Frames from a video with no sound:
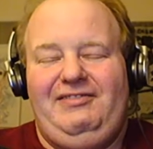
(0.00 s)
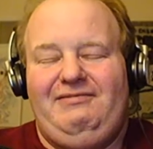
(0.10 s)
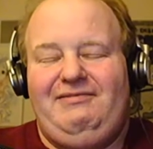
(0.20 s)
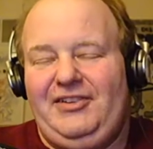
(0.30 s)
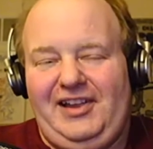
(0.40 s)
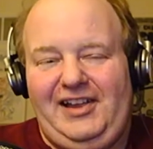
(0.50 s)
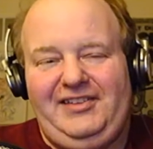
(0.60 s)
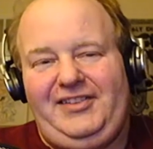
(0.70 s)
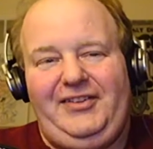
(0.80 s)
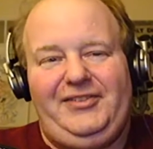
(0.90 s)
goes ahead
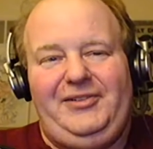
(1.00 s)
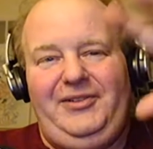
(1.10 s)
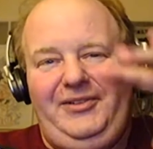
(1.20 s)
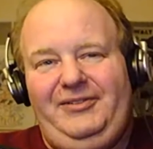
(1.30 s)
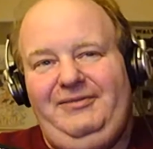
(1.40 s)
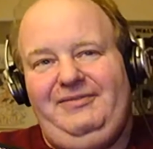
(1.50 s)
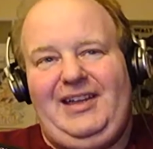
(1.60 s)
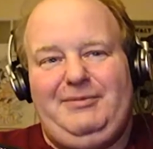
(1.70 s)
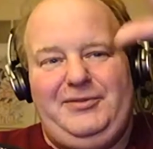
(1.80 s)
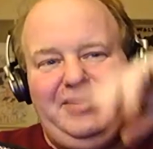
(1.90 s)
and tells the whole
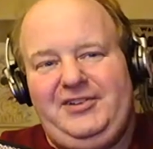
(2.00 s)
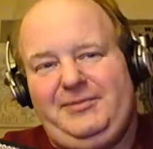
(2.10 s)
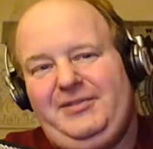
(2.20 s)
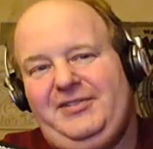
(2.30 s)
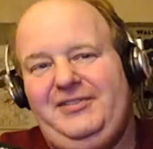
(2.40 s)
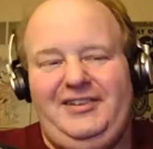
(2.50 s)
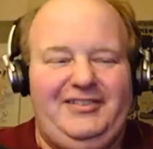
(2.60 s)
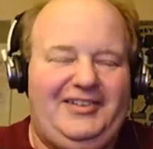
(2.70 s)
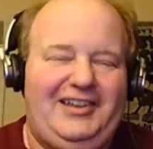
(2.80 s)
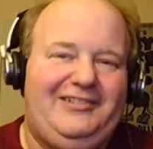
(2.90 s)
Night Before Christmas story.
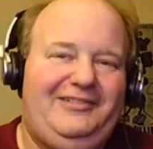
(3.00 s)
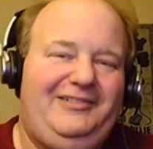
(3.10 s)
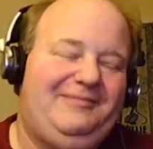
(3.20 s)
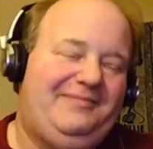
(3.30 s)
It's kind of cool.